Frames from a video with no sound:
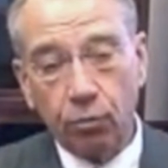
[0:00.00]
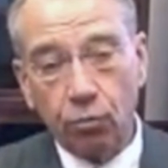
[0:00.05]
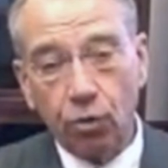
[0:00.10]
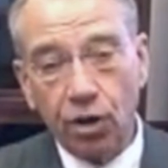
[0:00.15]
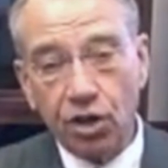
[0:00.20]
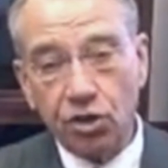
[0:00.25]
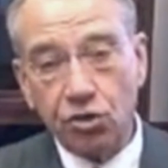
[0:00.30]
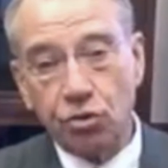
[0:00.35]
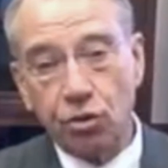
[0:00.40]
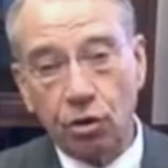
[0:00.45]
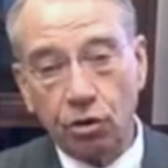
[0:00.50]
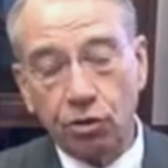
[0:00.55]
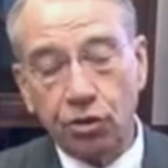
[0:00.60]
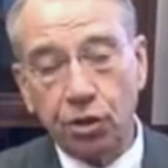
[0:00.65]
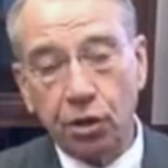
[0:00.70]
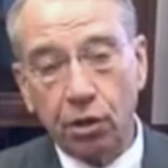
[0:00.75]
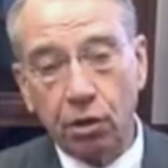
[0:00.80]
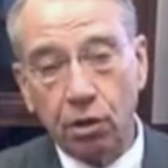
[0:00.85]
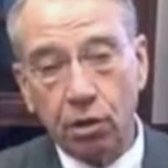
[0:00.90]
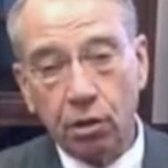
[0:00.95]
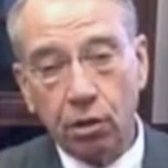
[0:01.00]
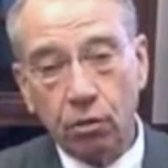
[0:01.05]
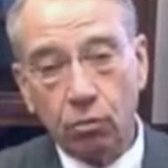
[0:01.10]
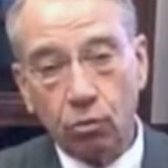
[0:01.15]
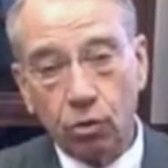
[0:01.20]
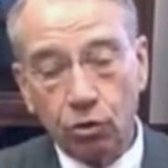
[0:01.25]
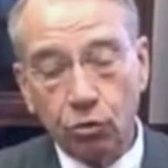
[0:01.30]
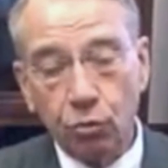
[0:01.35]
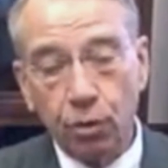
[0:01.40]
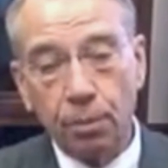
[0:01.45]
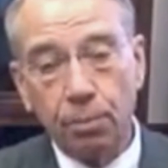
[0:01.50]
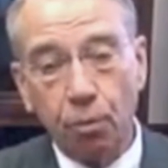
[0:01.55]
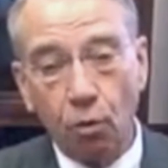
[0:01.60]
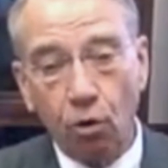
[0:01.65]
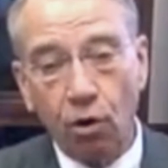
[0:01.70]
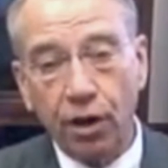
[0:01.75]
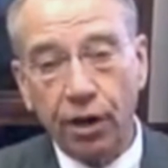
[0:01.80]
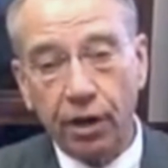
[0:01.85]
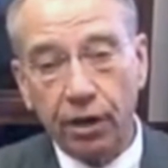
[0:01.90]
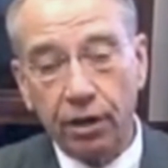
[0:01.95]
researcher was
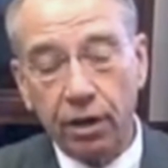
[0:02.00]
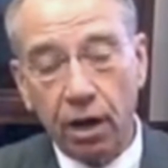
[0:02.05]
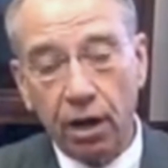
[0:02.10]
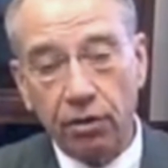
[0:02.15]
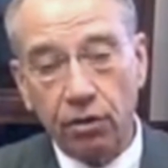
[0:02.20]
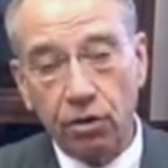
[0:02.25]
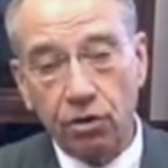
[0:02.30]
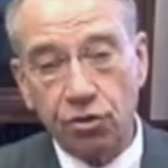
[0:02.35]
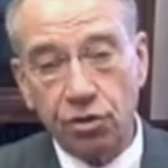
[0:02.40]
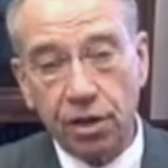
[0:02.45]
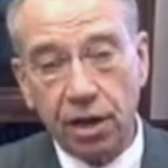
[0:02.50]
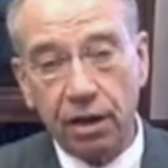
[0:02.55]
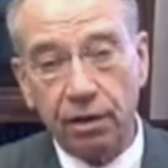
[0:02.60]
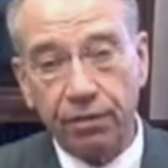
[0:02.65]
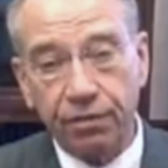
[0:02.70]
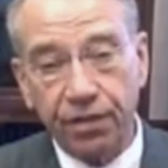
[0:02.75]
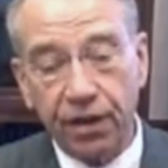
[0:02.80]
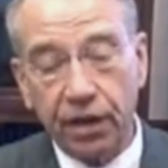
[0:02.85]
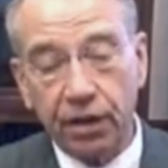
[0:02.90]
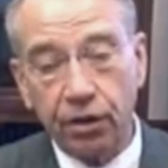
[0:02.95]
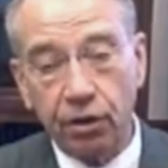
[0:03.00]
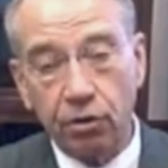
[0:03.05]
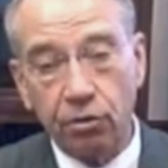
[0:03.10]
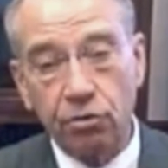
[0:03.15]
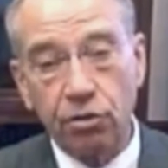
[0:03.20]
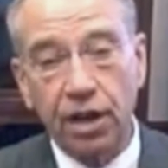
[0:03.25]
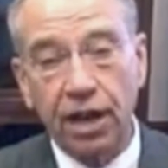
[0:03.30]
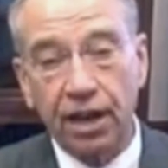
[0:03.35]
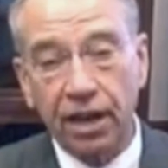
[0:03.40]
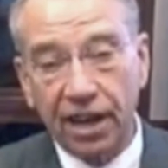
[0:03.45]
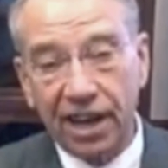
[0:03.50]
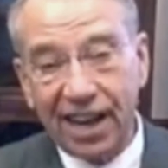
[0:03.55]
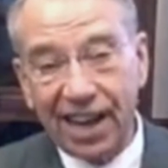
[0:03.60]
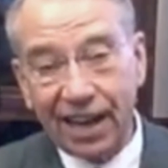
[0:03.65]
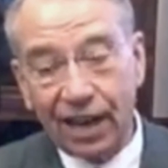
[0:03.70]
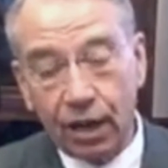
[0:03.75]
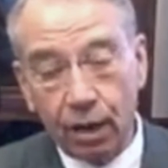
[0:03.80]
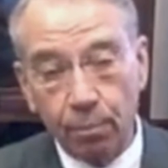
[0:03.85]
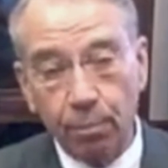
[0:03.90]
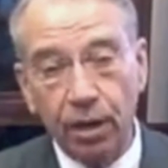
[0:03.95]
reporting another set of figures and an
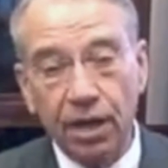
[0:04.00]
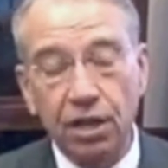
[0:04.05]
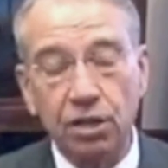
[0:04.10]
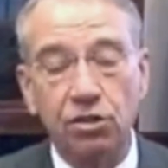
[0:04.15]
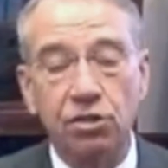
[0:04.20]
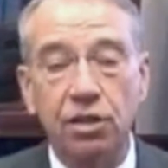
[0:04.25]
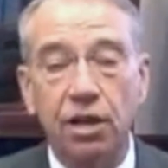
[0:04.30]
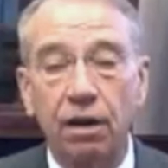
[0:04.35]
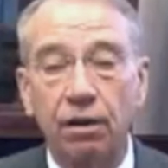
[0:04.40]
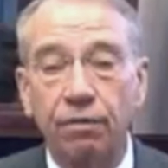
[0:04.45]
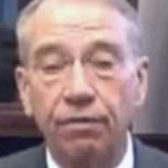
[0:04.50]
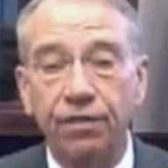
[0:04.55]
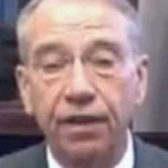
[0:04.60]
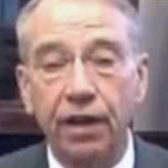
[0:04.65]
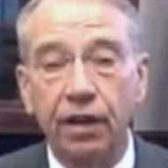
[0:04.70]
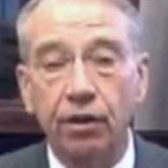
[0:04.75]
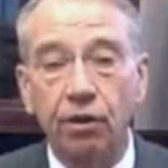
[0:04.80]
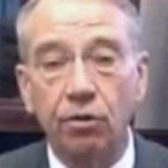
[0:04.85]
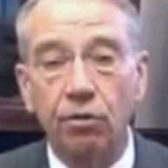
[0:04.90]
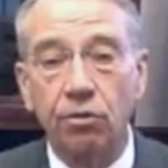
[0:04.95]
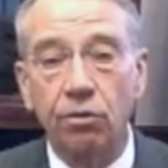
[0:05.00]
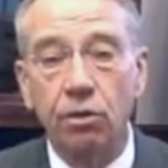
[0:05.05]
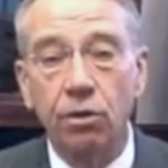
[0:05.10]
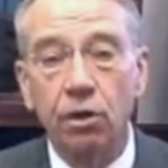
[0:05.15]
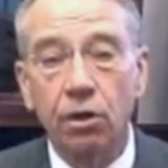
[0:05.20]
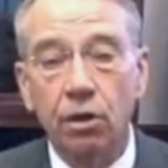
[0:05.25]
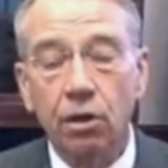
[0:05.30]
incomplete set of figures,